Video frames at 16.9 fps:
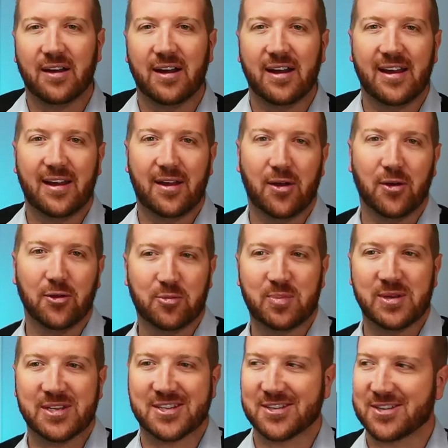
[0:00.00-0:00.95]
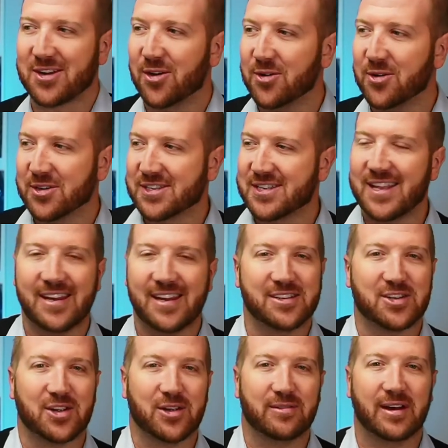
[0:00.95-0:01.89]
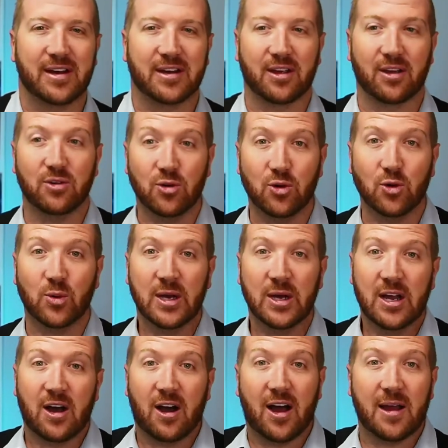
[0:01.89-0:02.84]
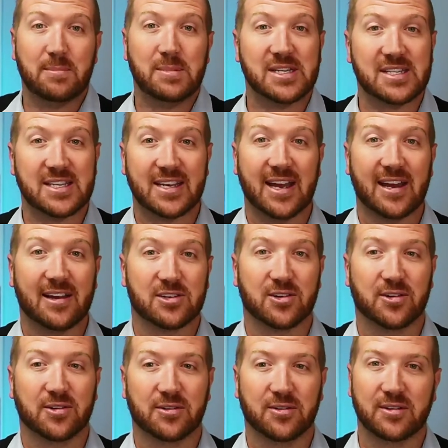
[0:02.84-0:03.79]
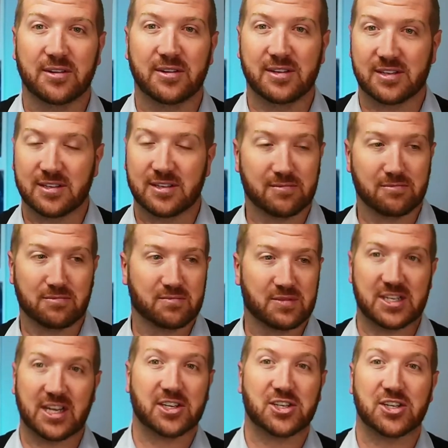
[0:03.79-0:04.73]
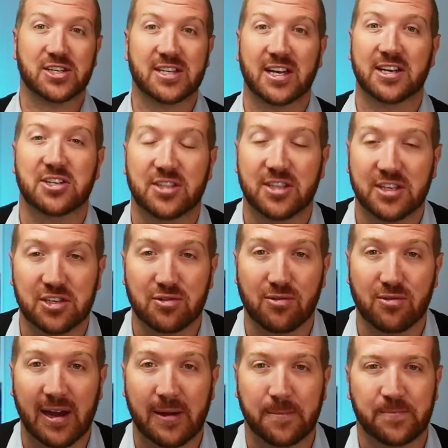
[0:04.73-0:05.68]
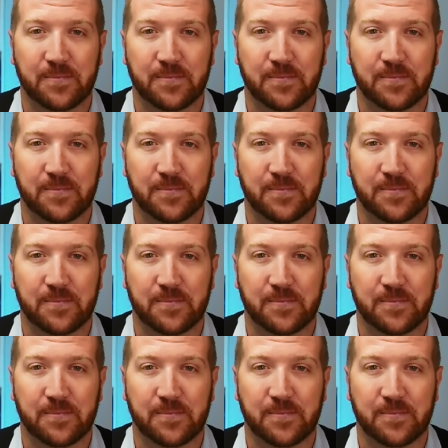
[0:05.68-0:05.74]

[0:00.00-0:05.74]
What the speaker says: health business owners then turn around and go, oh, I'm missing out on such and such that's great.